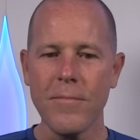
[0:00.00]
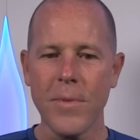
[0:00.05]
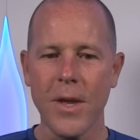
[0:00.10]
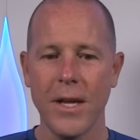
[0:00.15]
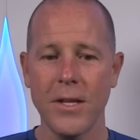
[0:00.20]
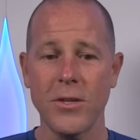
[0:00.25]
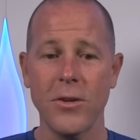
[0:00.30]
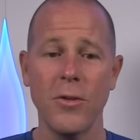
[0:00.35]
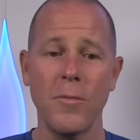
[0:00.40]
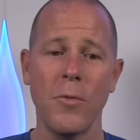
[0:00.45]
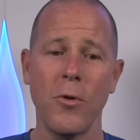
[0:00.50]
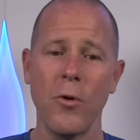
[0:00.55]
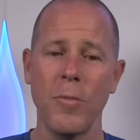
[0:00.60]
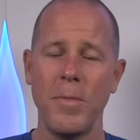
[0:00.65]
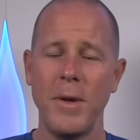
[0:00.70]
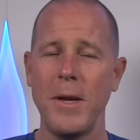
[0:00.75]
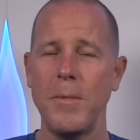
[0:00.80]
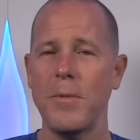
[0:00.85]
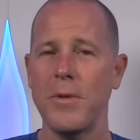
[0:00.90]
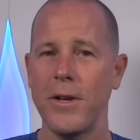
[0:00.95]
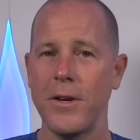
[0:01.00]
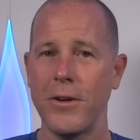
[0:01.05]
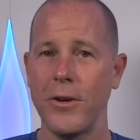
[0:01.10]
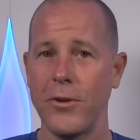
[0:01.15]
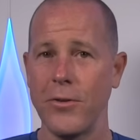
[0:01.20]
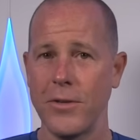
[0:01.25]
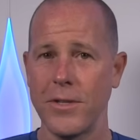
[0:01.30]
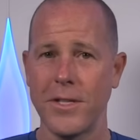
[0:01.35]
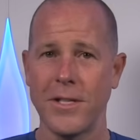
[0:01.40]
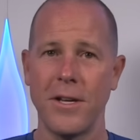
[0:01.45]
And so the more people that
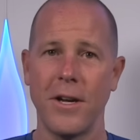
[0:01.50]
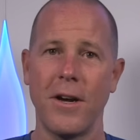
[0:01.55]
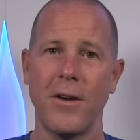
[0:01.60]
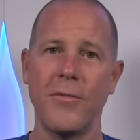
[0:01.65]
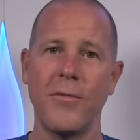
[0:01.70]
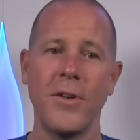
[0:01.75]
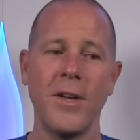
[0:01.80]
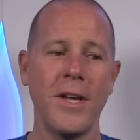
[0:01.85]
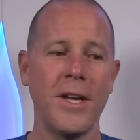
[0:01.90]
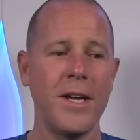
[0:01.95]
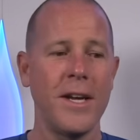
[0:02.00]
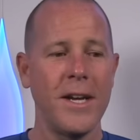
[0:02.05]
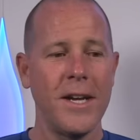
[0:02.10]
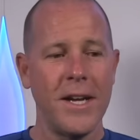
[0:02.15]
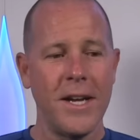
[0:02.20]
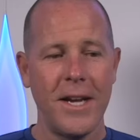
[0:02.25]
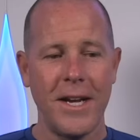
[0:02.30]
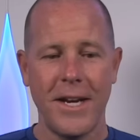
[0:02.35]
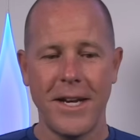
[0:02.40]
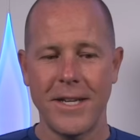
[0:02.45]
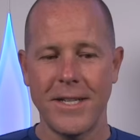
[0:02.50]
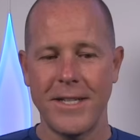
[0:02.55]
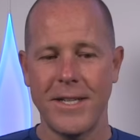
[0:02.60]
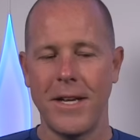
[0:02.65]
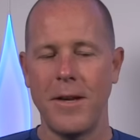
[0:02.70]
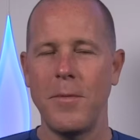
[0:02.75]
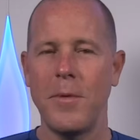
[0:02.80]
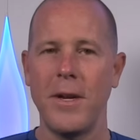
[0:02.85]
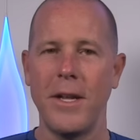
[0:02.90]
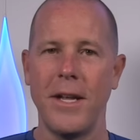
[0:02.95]
know this stuff and
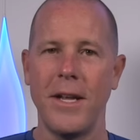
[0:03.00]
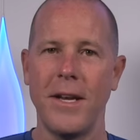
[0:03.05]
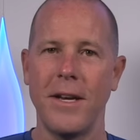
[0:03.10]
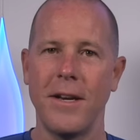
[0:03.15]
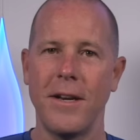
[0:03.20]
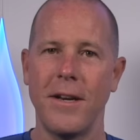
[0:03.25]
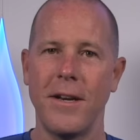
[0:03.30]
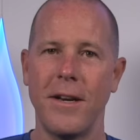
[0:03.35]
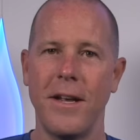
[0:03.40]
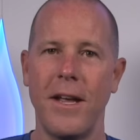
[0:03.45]
exhibit it,